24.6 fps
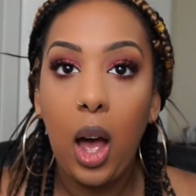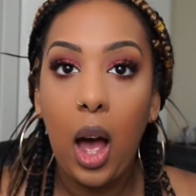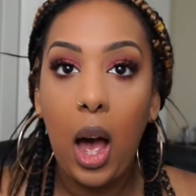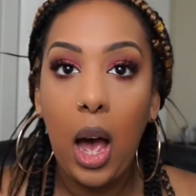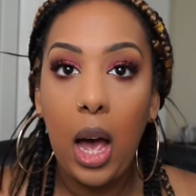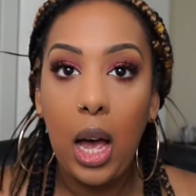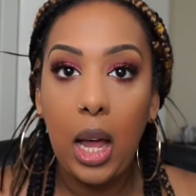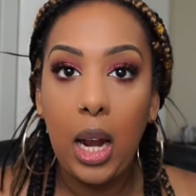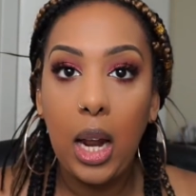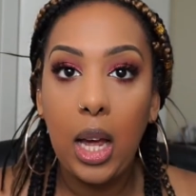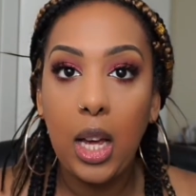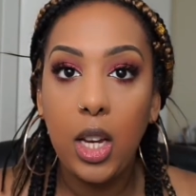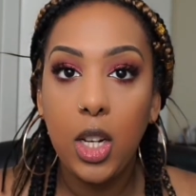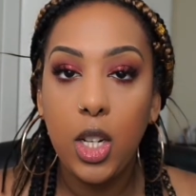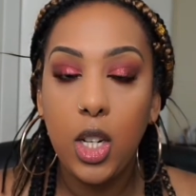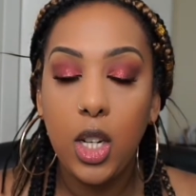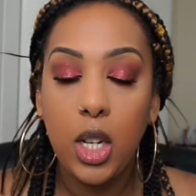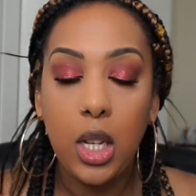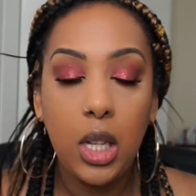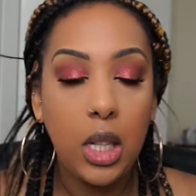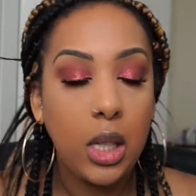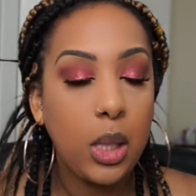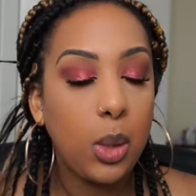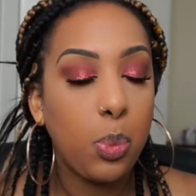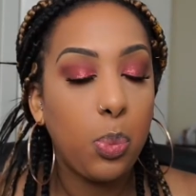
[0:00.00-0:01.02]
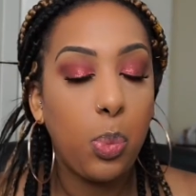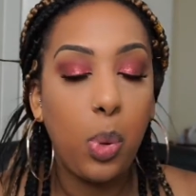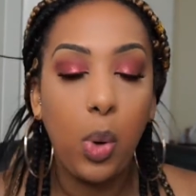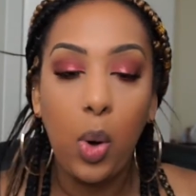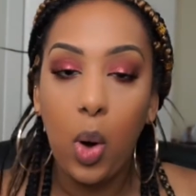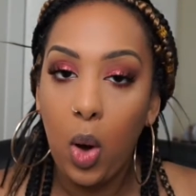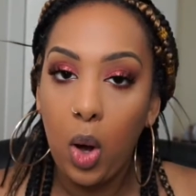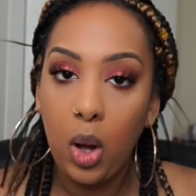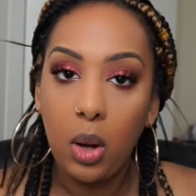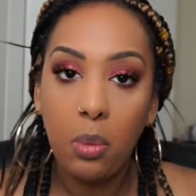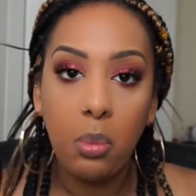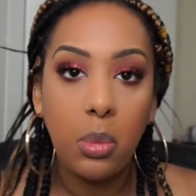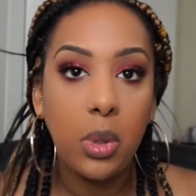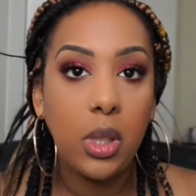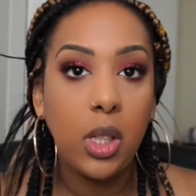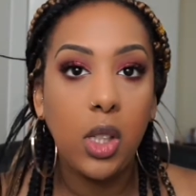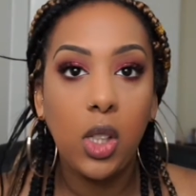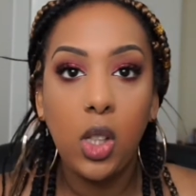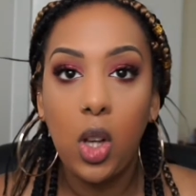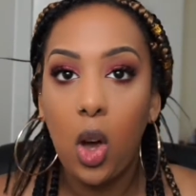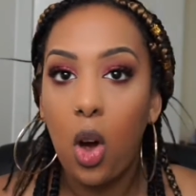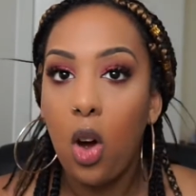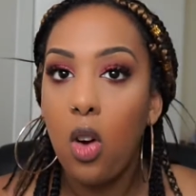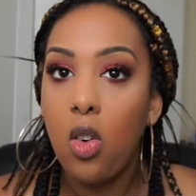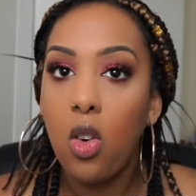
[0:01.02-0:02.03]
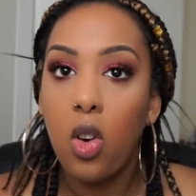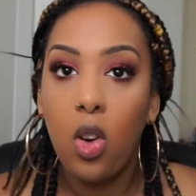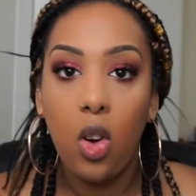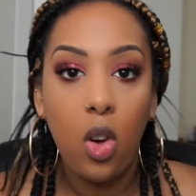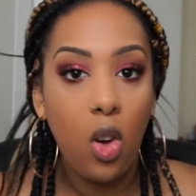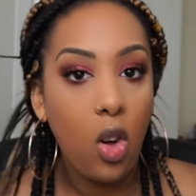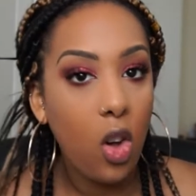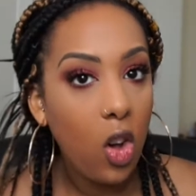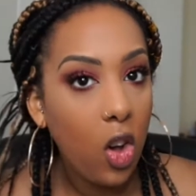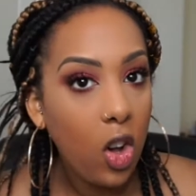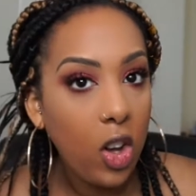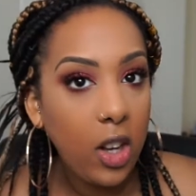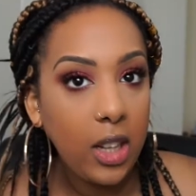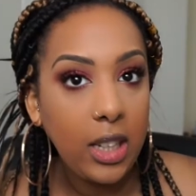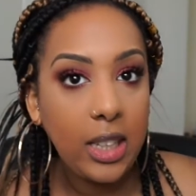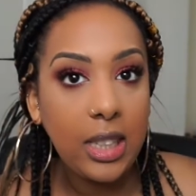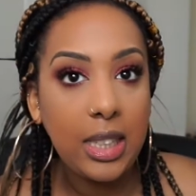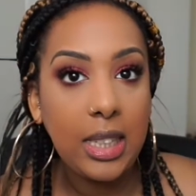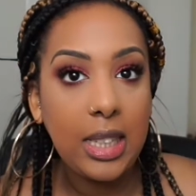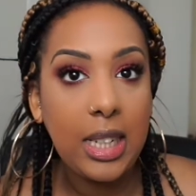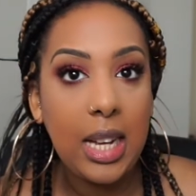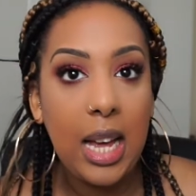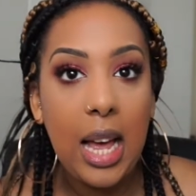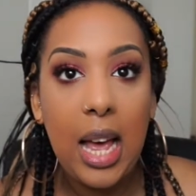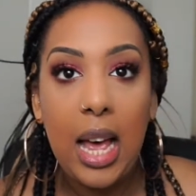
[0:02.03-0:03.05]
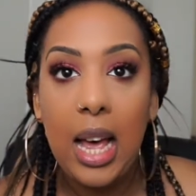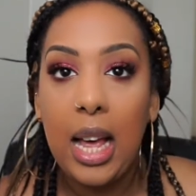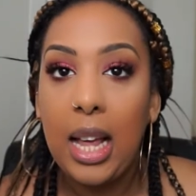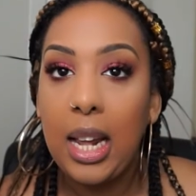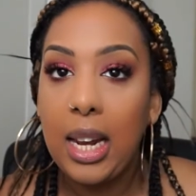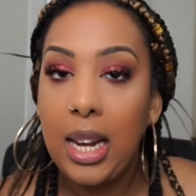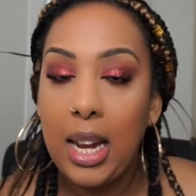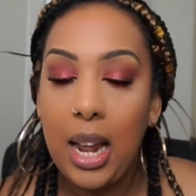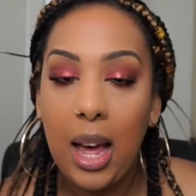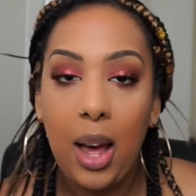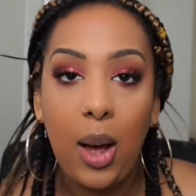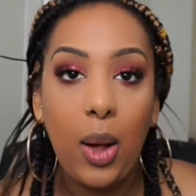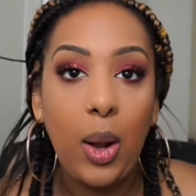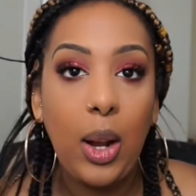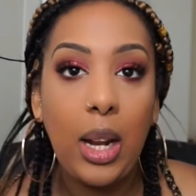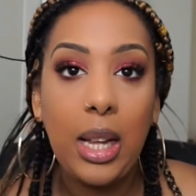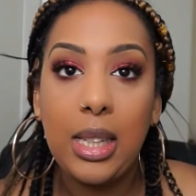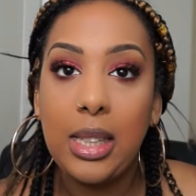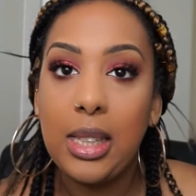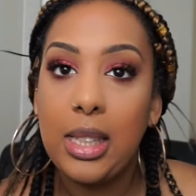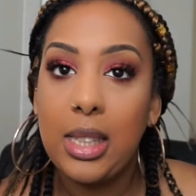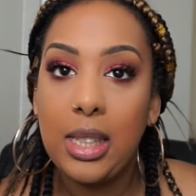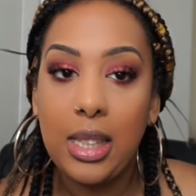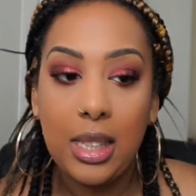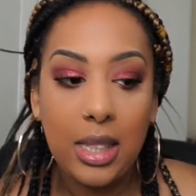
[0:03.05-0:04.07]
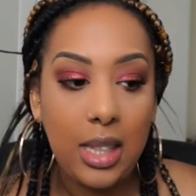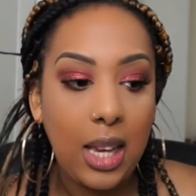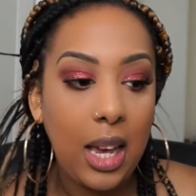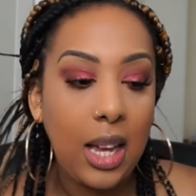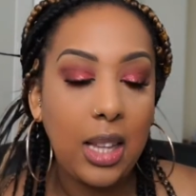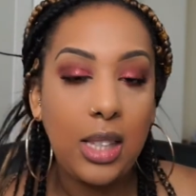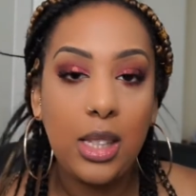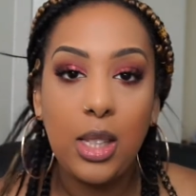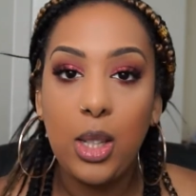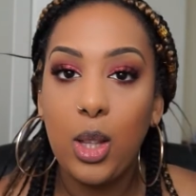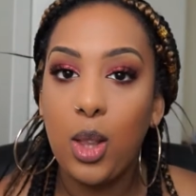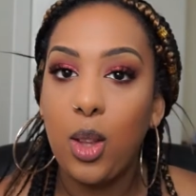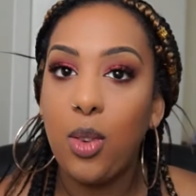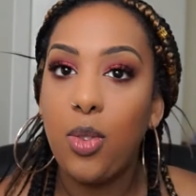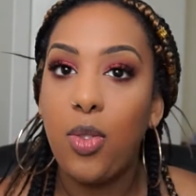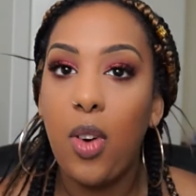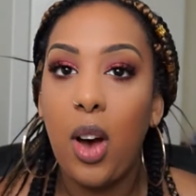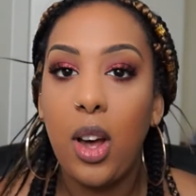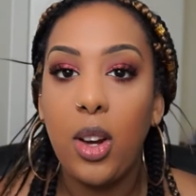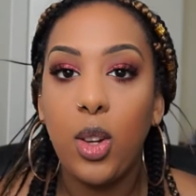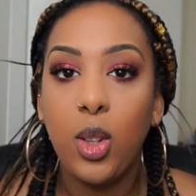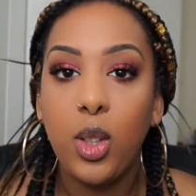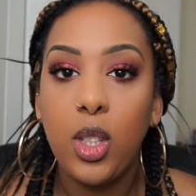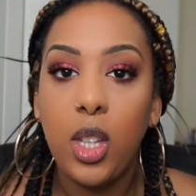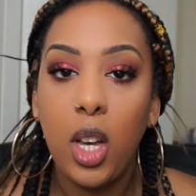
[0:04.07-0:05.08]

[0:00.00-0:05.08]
eyelashes put on, mascara on. Now let's get to the final